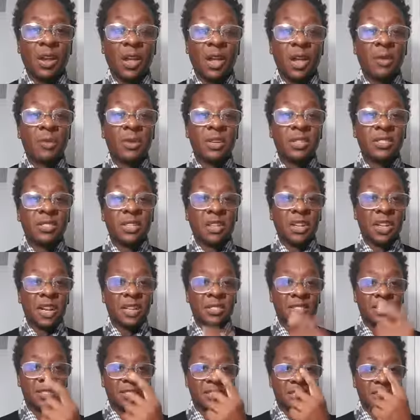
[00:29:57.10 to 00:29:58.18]
when it's
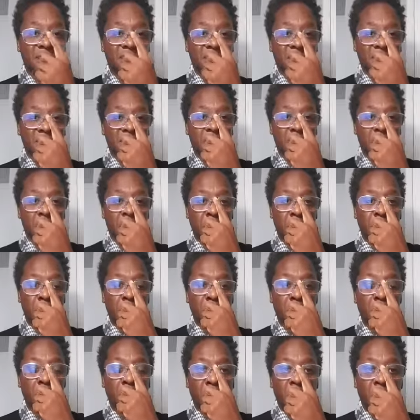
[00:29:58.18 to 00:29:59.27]
election season to tell you
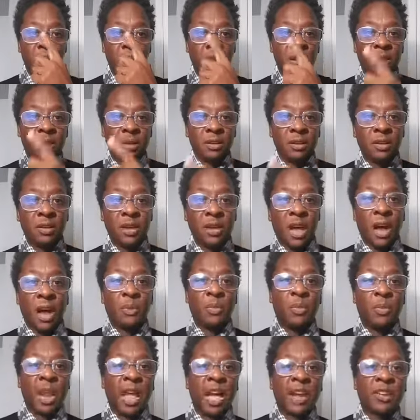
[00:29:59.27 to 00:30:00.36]
how
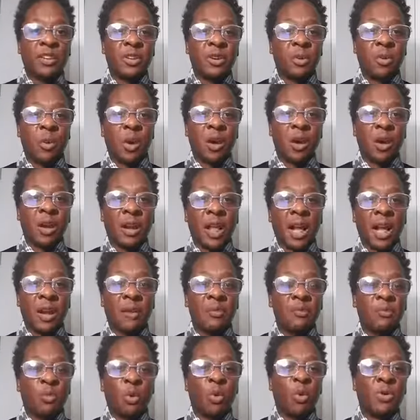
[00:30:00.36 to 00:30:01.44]
black you are and how
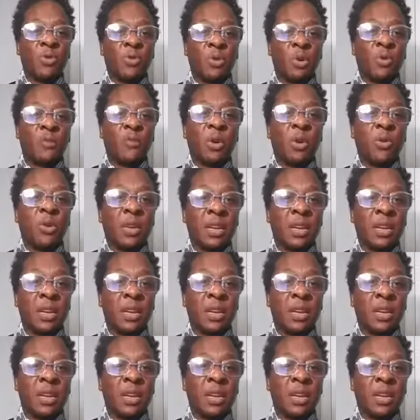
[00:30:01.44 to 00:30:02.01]
important your vote